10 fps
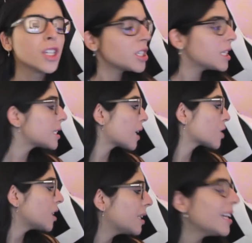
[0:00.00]
She is
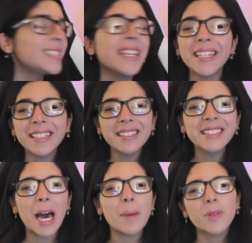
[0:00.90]
actually taking a little
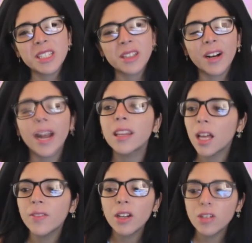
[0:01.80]
nap, which is great. I
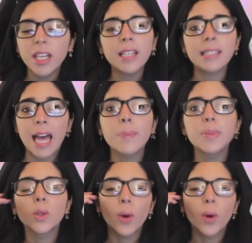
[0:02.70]
love how she takes naps when I